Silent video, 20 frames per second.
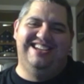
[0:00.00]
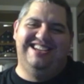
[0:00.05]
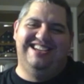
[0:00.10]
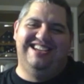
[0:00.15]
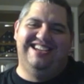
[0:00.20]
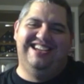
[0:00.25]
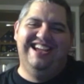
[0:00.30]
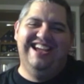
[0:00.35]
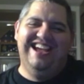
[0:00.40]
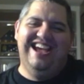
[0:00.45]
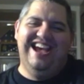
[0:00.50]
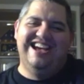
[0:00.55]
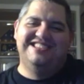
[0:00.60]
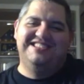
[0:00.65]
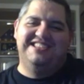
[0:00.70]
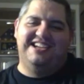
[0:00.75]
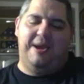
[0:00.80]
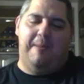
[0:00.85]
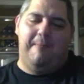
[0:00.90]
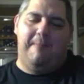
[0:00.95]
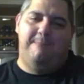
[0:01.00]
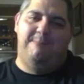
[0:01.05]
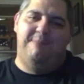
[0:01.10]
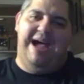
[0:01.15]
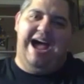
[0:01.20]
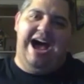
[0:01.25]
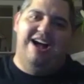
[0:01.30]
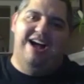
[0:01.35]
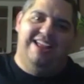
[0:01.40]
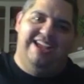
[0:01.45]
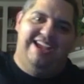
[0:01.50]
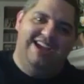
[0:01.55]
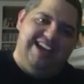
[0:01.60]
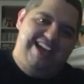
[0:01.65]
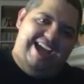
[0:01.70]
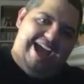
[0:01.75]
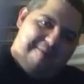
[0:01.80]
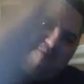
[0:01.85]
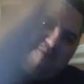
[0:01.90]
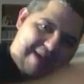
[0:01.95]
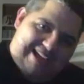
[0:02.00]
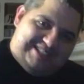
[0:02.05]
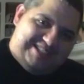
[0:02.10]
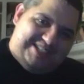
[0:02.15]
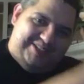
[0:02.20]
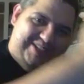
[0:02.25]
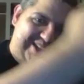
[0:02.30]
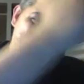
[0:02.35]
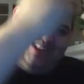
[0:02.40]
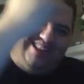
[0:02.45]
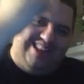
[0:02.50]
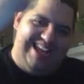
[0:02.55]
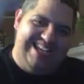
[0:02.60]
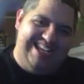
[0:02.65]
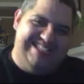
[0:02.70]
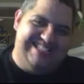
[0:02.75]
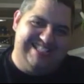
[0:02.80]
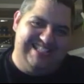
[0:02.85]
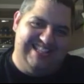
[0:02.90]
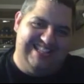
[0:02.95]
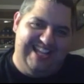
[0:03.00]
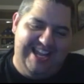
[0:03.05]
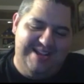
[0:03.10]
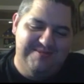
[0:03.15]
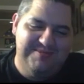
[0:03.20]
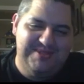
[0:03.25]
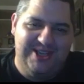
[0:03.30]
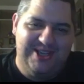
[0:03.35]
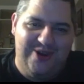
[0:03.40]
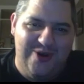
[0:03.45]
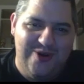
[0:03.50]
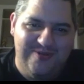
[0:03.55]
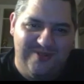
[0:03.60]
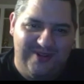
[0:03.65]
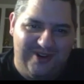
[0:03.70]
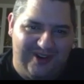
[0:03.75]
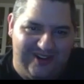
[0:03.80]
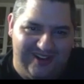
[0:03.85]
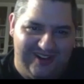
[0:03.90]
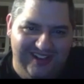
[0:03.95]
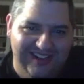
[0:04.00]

a mallet and basically like slams it over her.